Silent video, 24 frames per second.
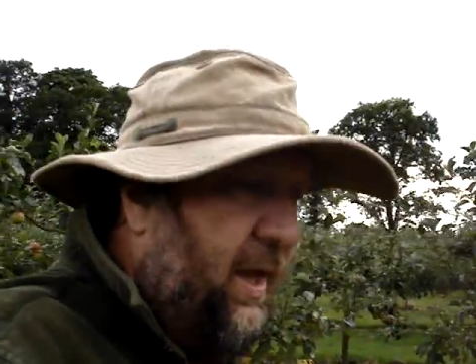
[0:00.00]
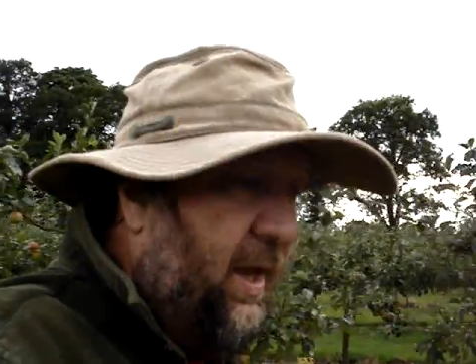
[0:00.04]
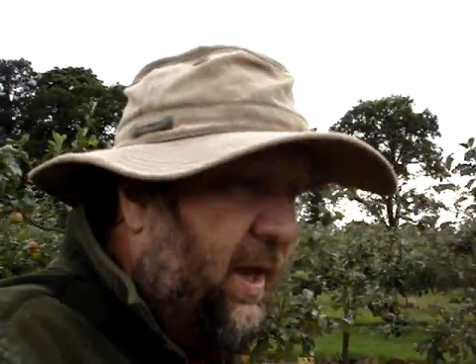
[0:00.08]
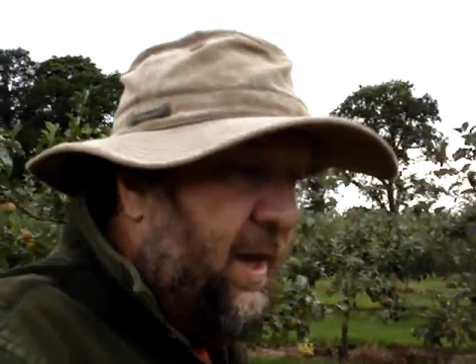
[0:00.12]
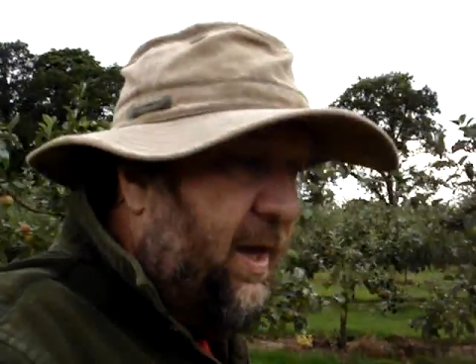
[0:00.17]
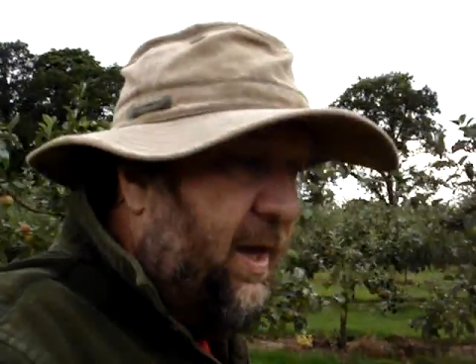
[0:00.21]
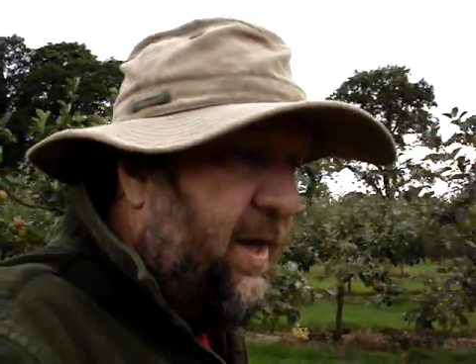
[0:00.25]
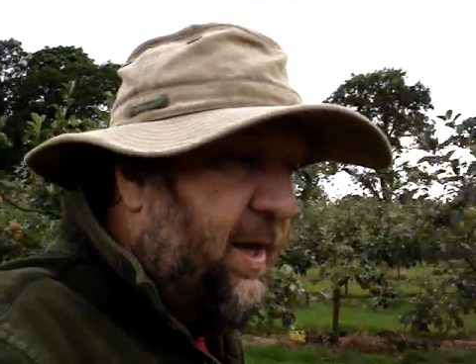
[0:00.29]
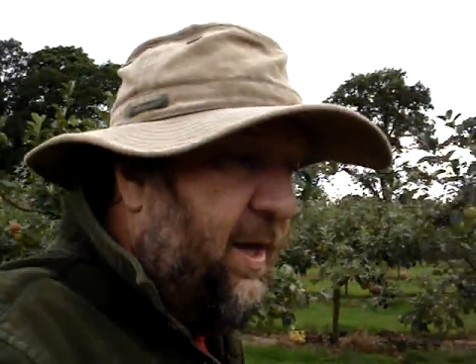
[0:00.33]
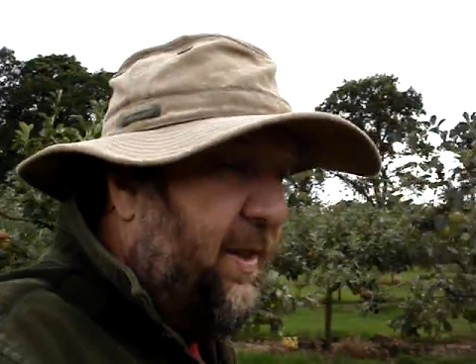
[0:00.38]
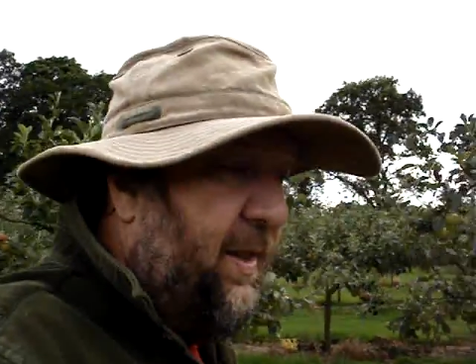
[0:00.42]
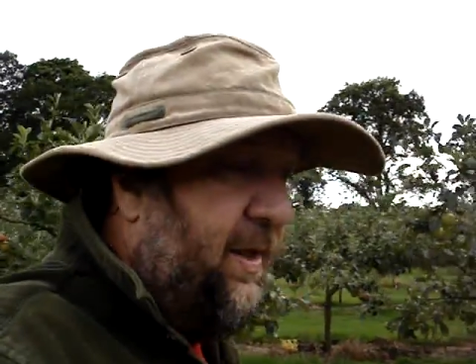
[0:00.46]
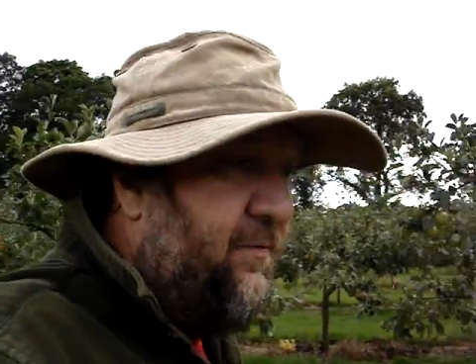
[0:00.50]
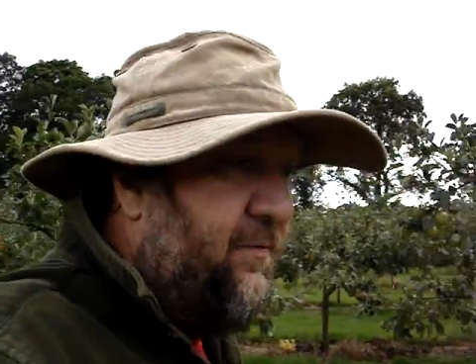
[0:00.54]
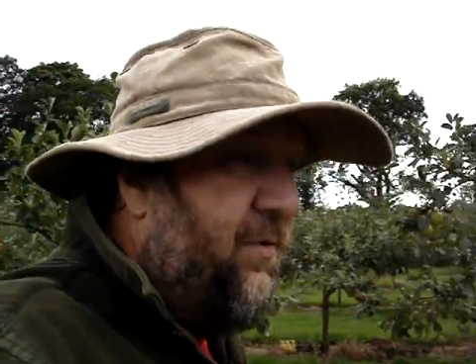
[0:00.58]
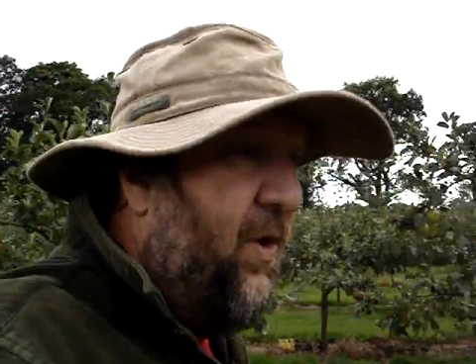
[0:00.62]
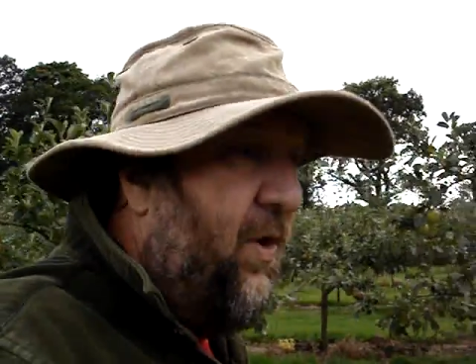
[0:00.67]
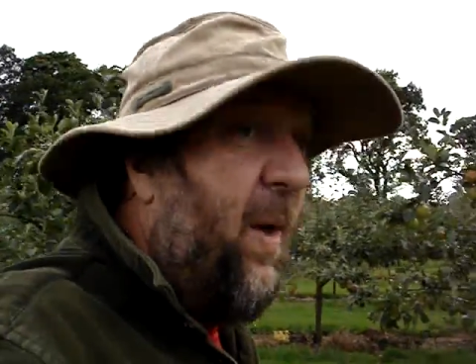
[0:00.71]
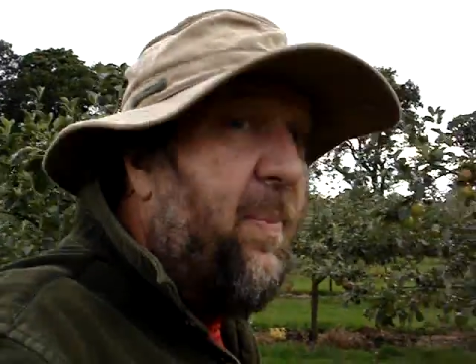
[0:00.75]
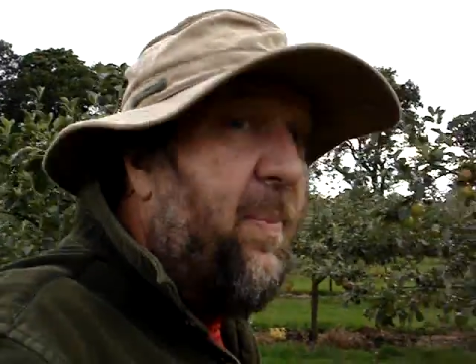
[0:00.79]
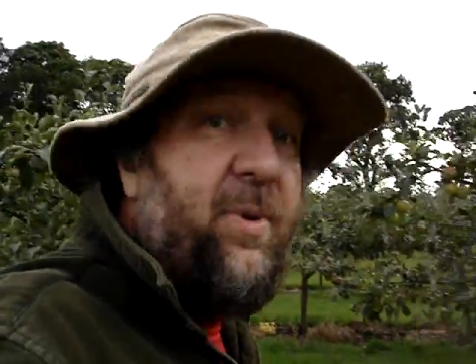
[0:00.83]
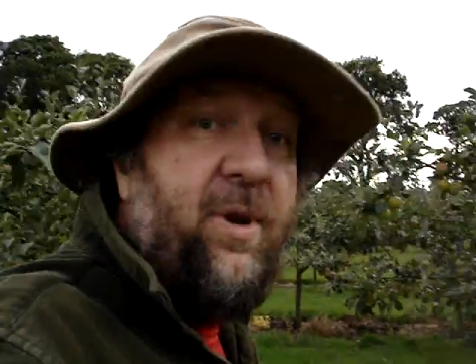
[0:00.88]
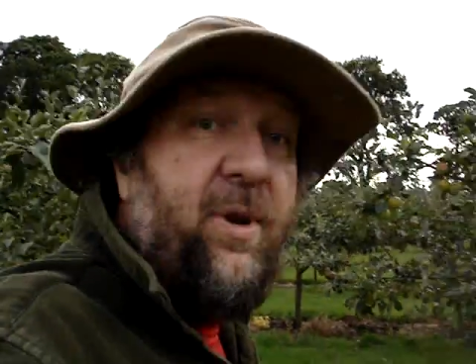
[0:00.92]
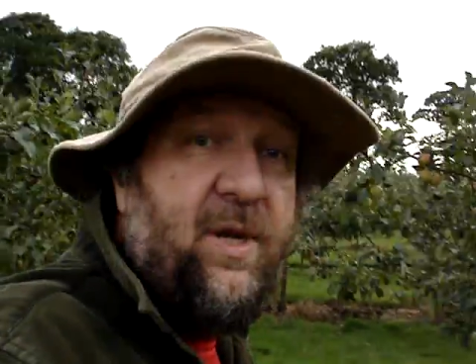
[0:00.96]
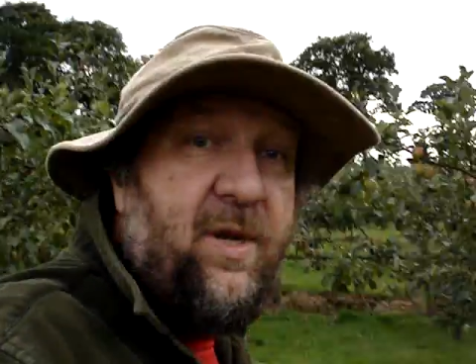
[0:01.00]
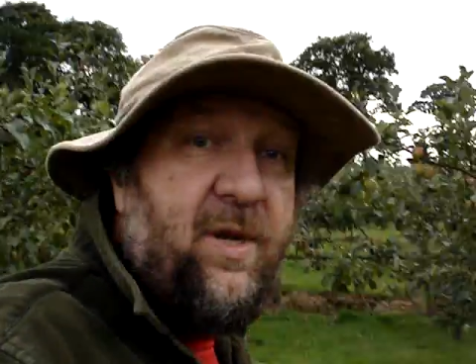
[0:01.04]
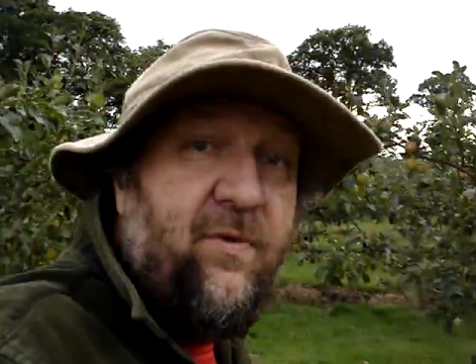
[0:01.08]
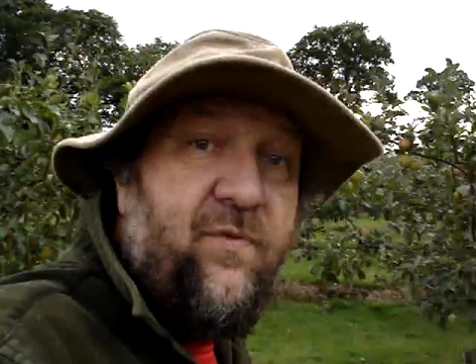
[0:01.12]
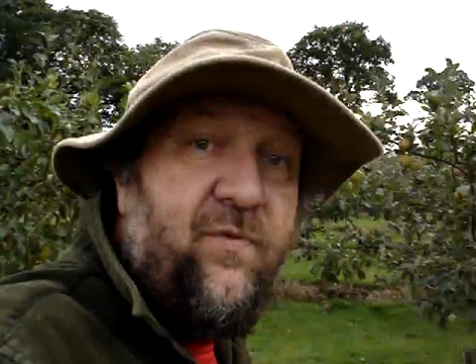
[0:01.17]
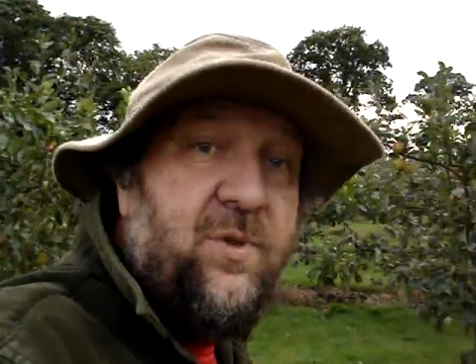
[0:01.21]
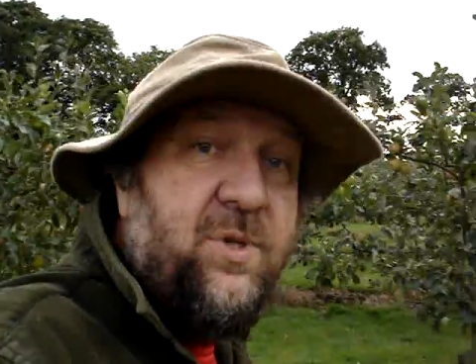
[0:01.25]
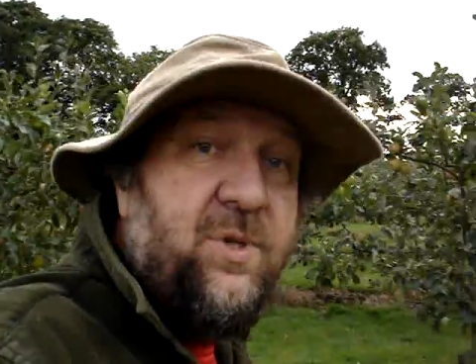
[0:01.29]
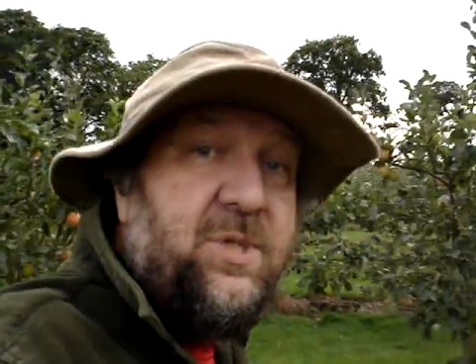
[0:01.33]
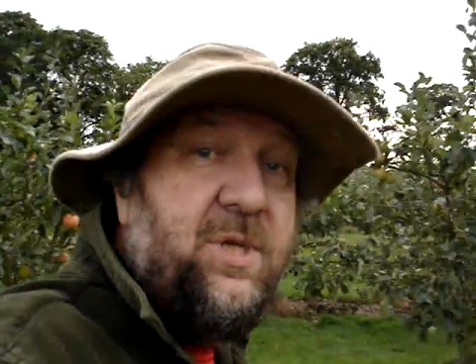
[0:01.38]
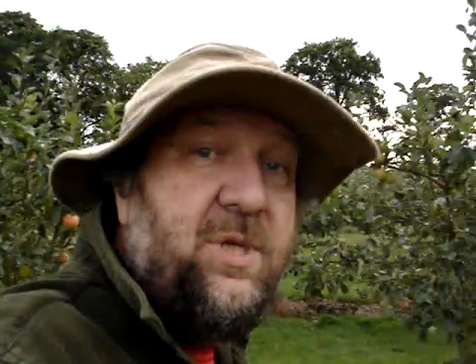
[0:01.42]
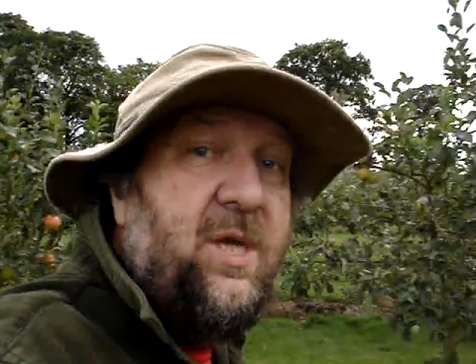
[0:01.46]
They ripen at
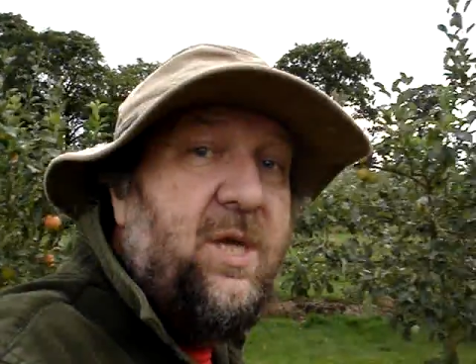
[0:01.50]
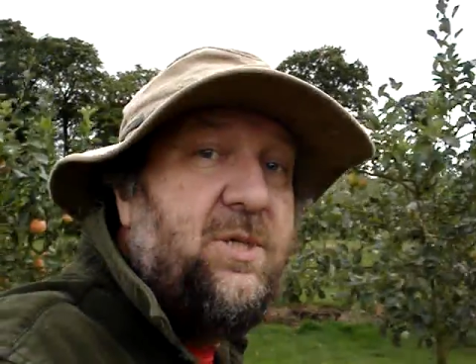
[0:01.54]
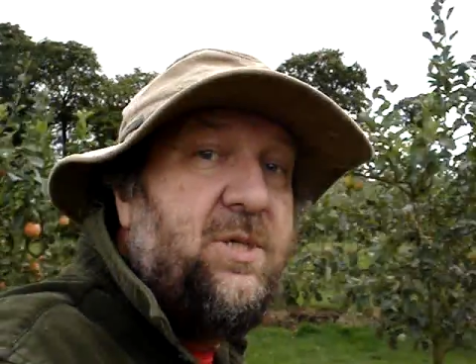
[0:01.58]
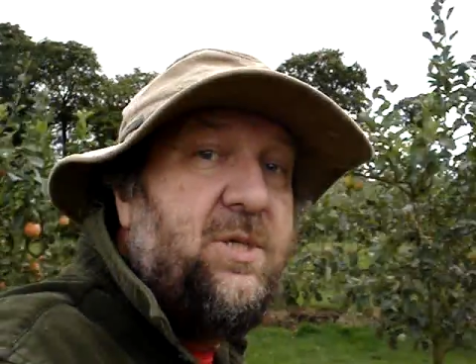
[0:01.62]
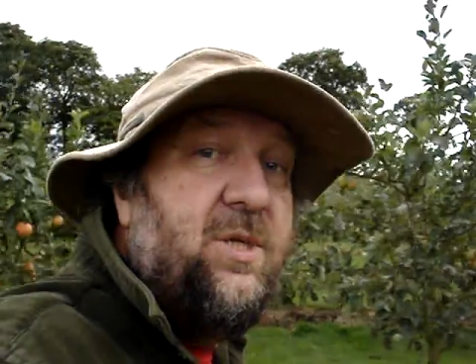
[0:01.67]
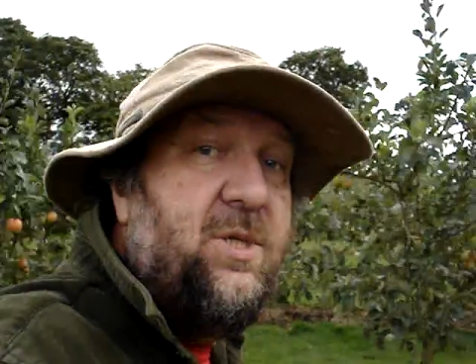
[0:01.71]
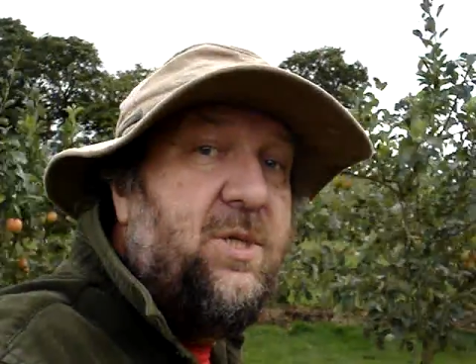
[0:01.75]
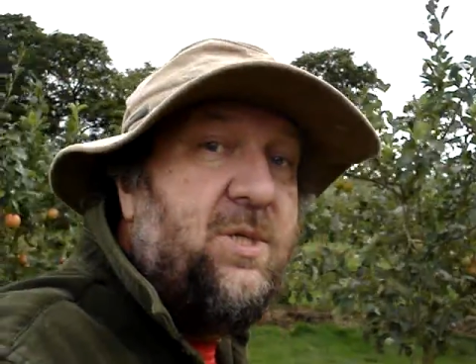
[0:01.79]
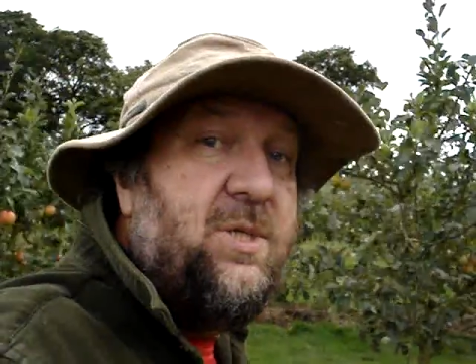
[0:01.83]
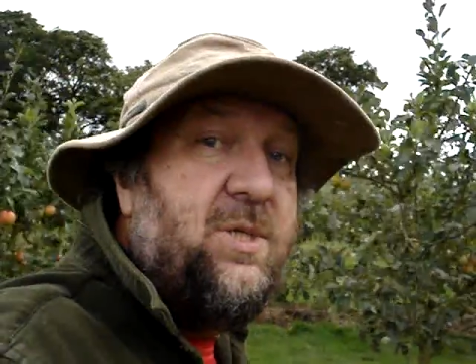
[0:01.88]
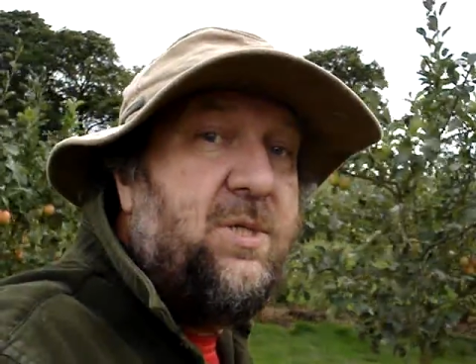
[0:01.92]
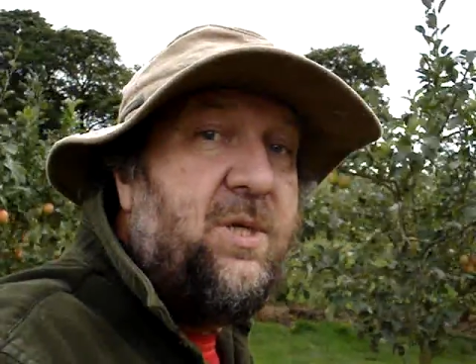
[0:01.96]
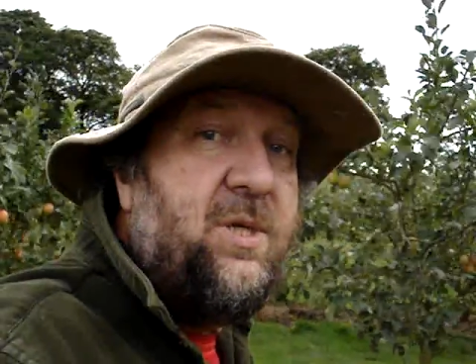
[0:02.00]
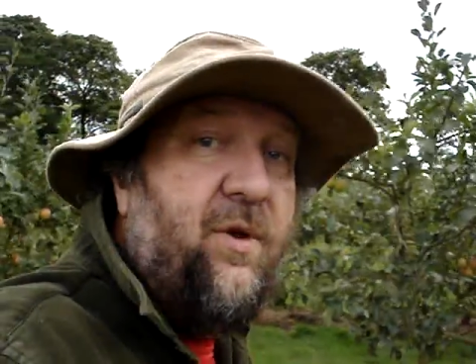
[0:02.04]
different seasons,